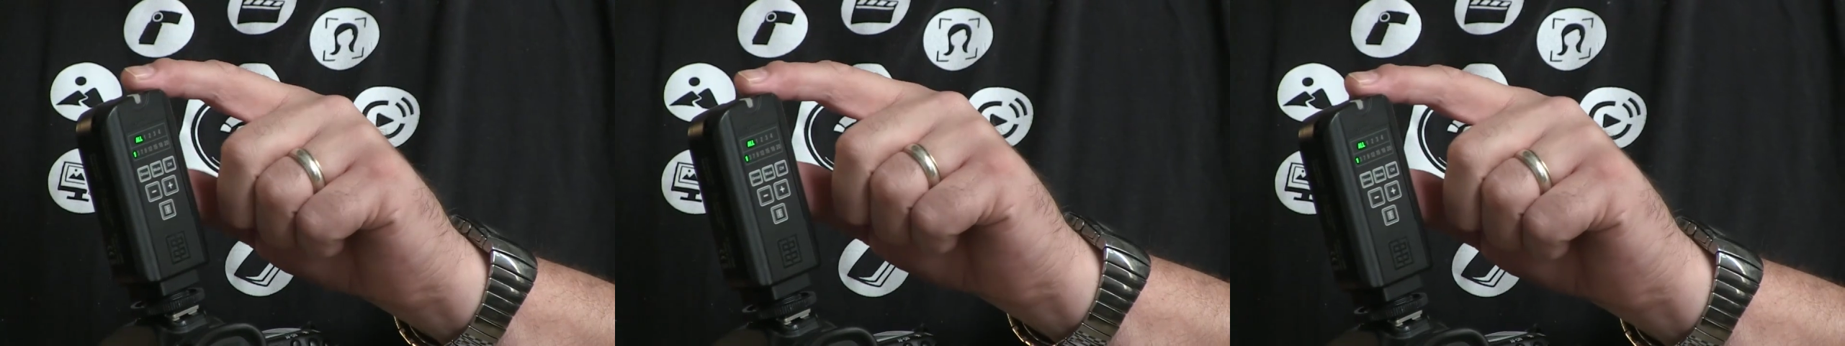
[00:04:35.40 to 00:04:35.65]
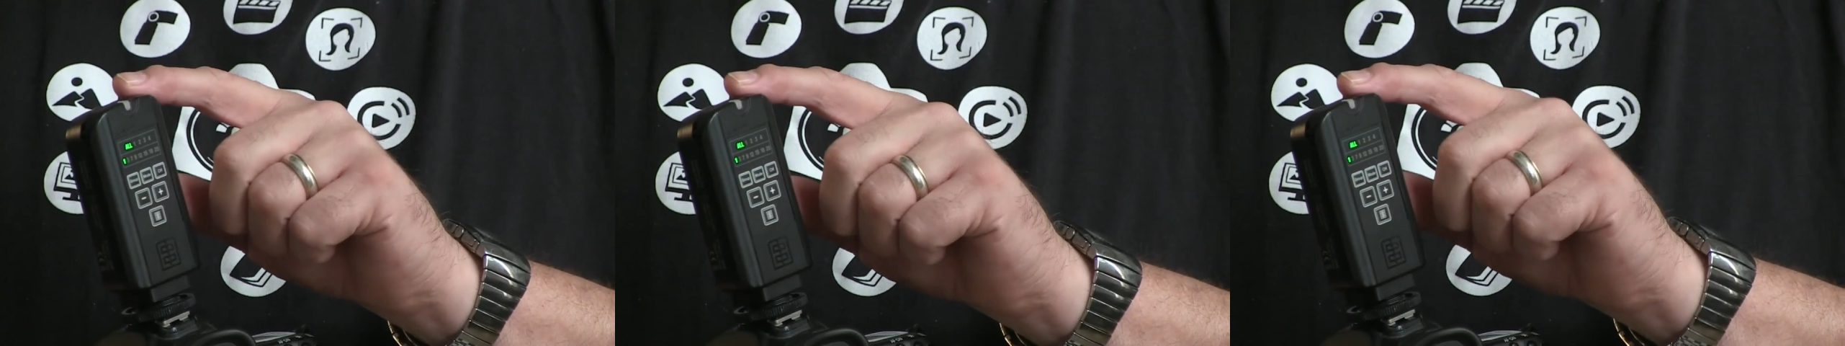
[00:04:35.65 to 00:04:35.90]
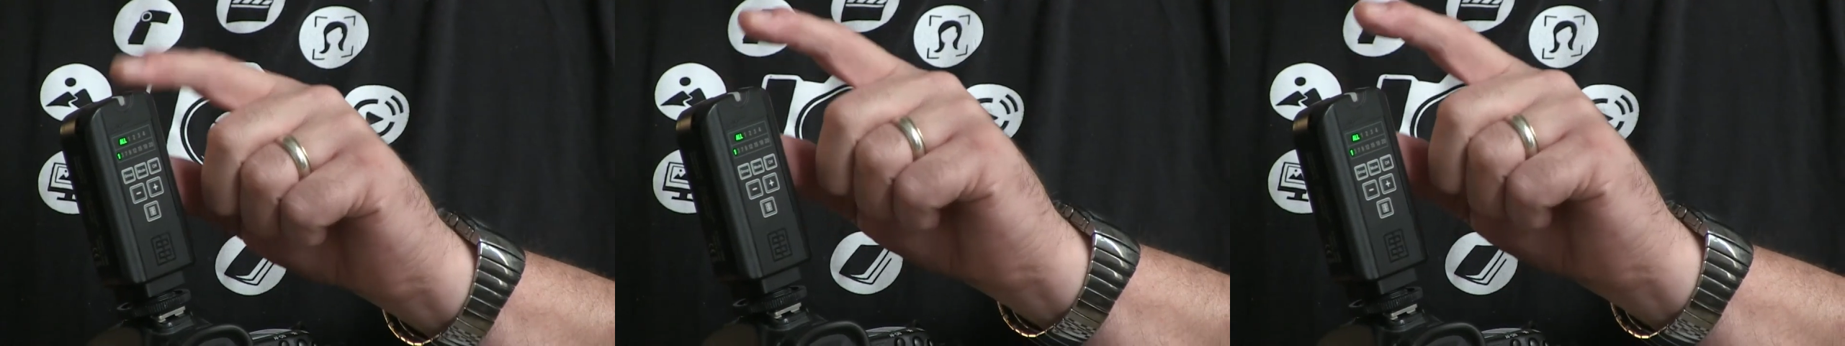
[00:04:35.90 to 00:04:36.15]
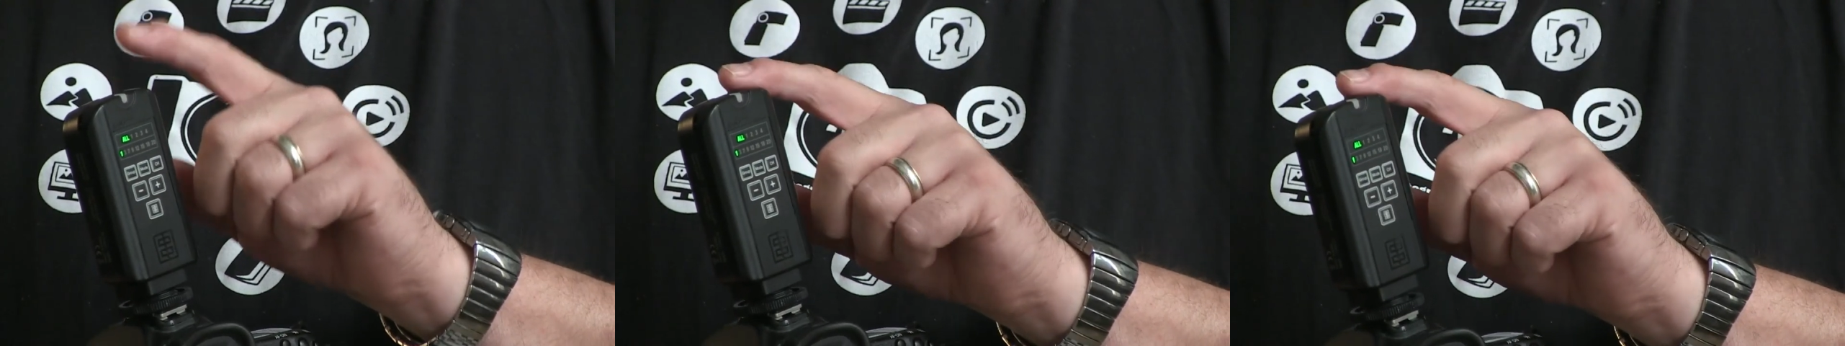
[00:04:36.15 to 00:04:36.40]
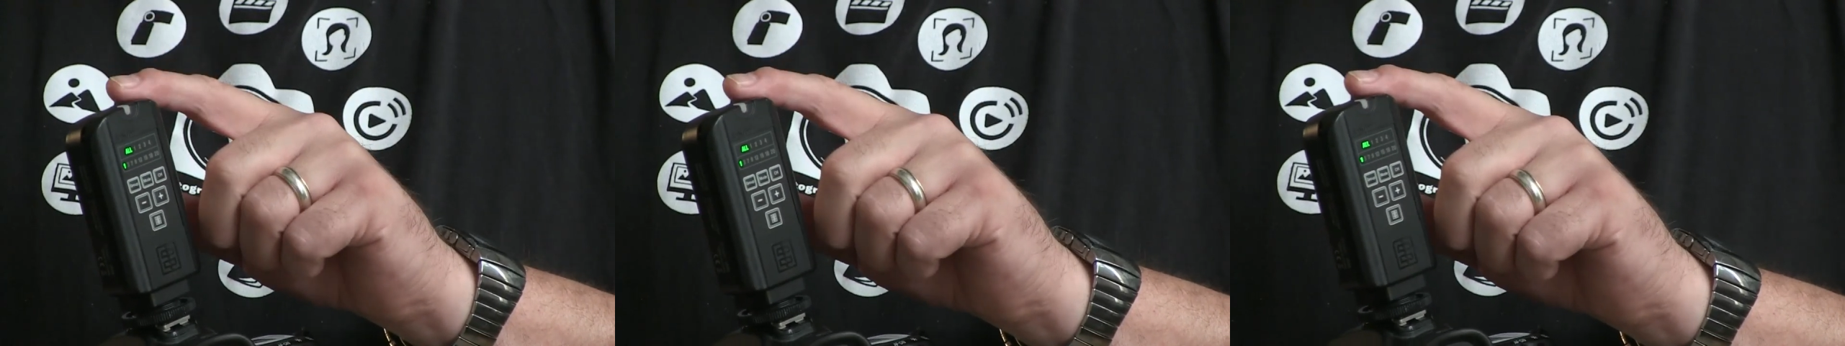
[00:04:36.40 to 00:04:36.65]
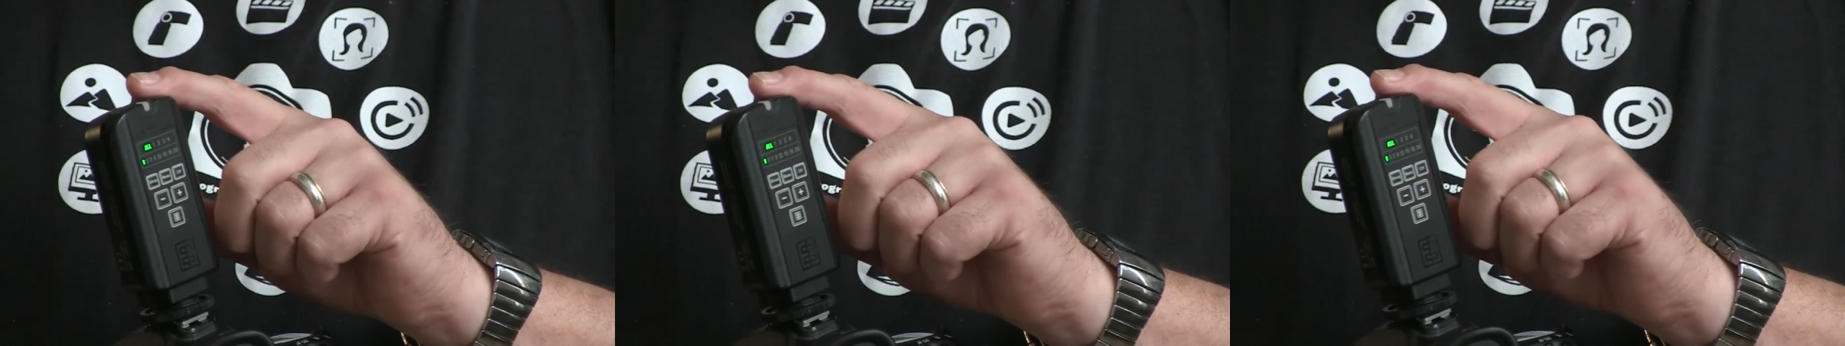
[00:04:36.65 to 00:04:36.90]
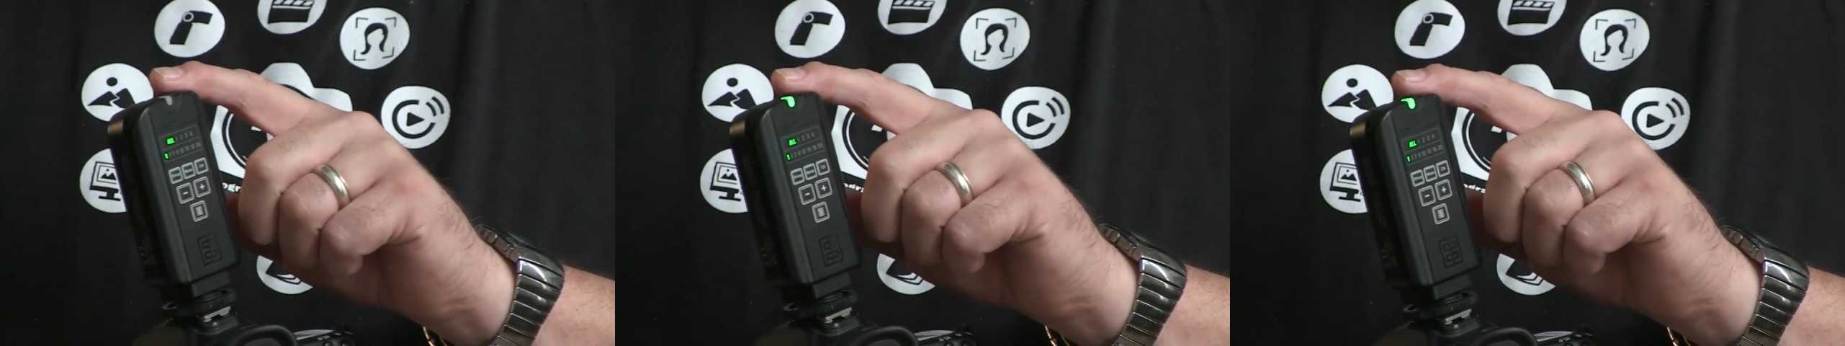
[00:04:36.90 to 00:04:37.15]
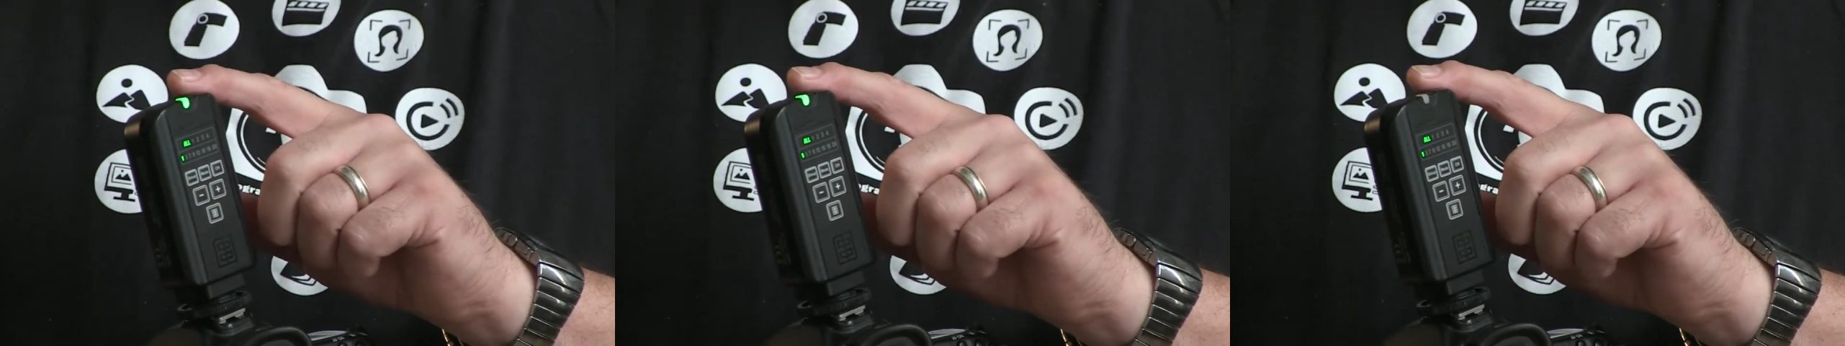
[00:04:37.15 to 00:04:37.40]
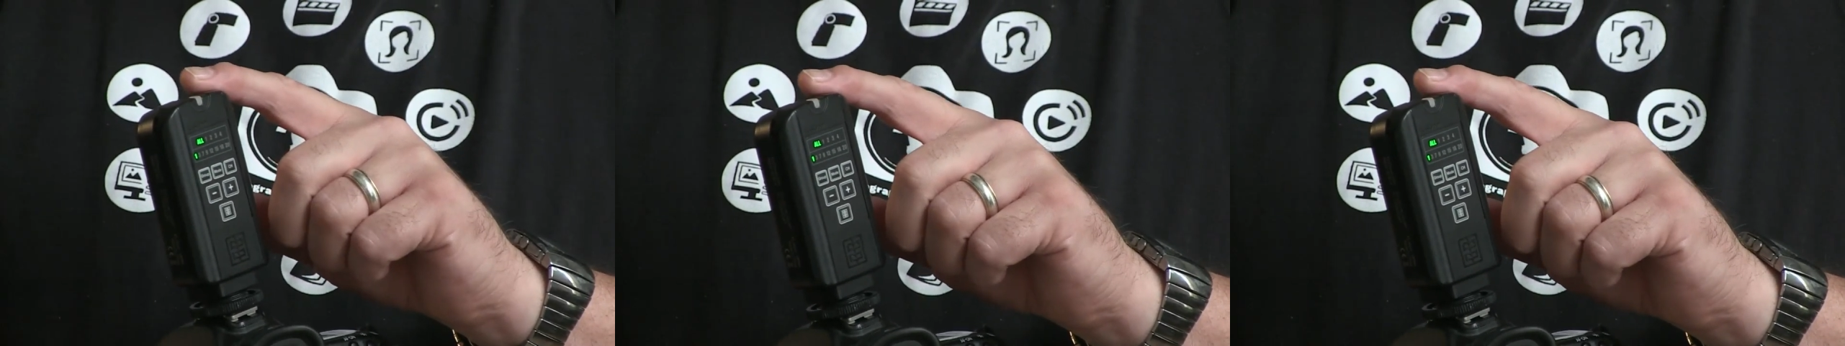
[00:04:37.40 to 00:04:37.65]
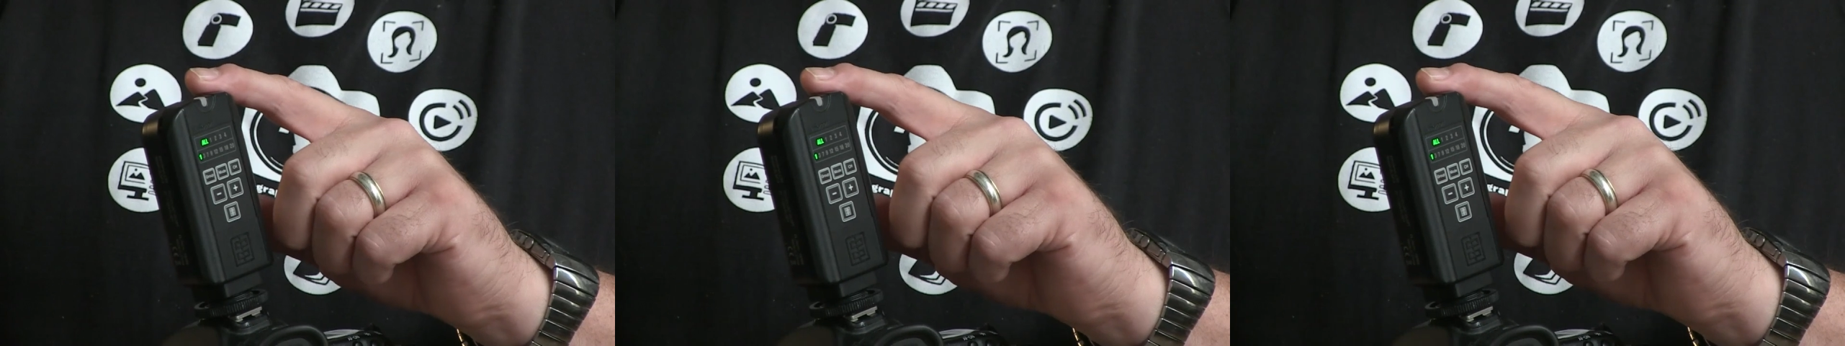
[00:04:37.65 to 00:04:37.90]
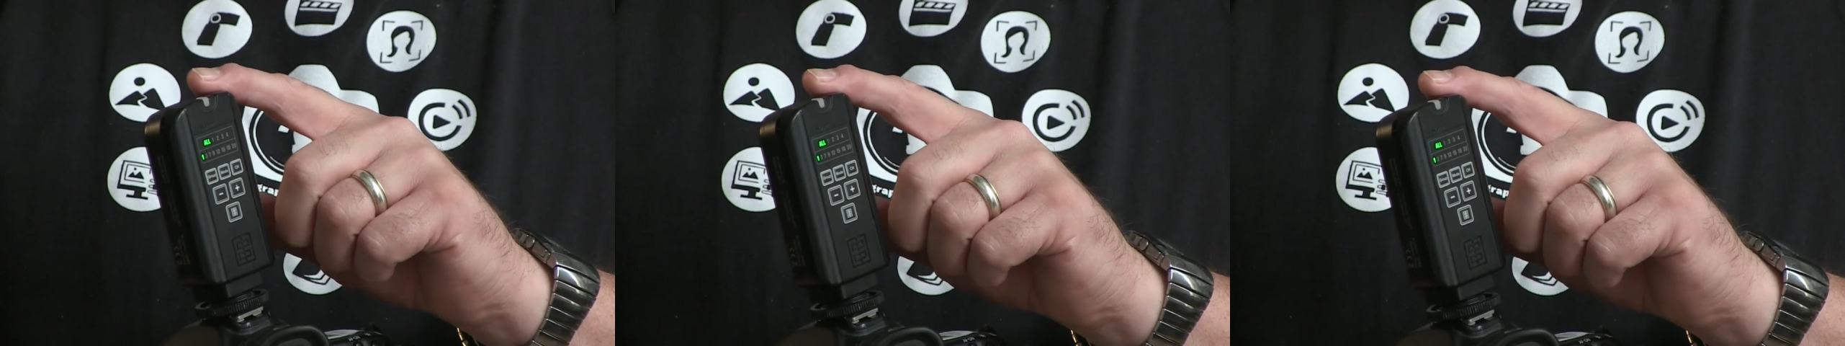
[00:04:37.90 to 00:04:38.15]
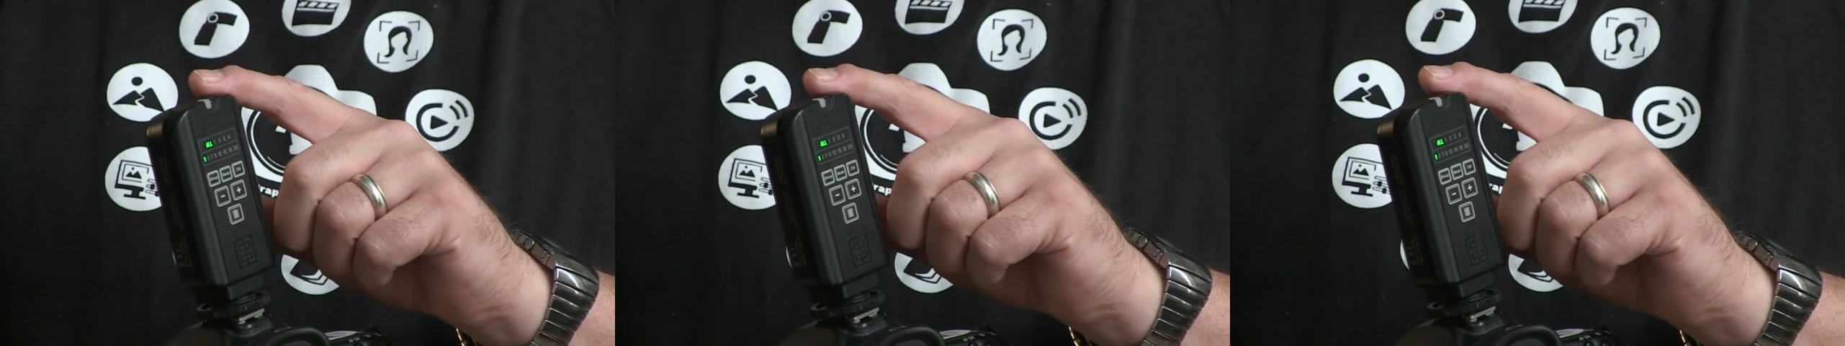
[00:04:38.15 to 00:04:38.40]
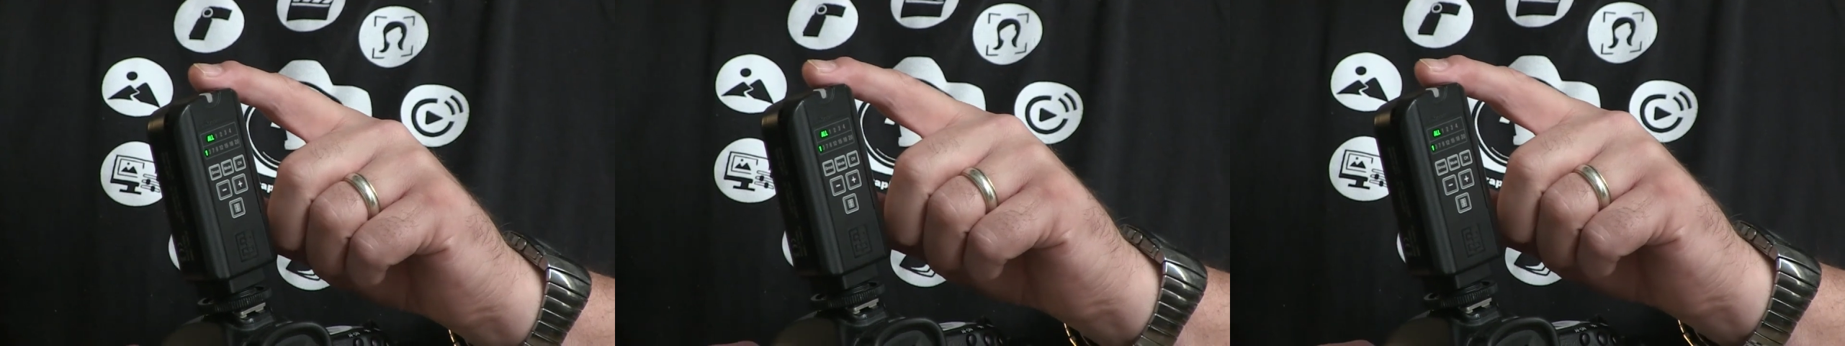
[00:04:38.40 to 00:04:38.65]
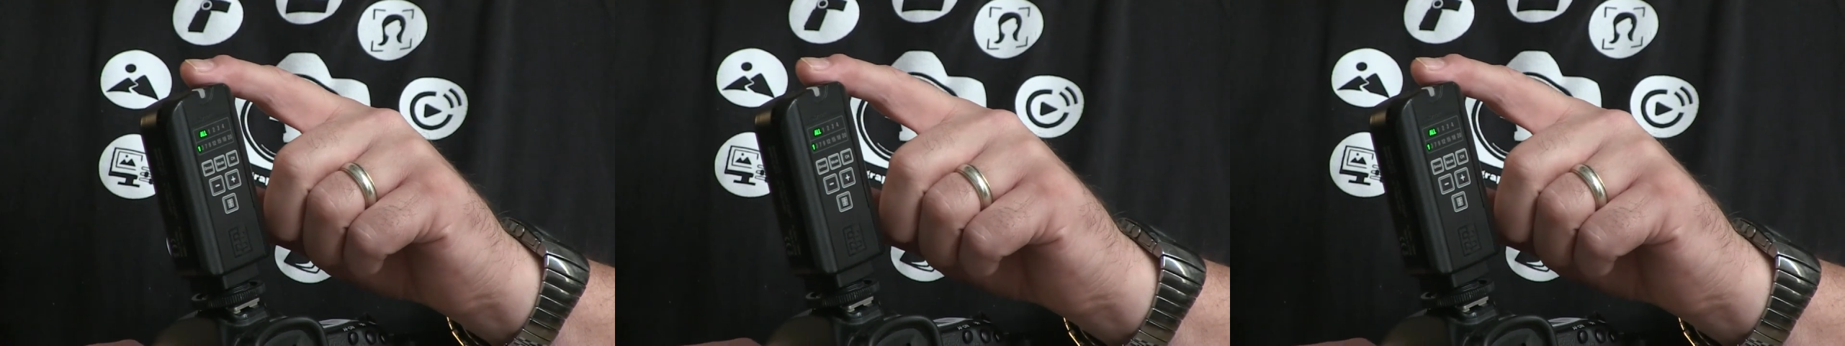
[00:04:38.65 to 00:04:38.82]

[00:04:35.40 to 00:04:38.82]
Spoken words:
Nobody's mouth can be seen.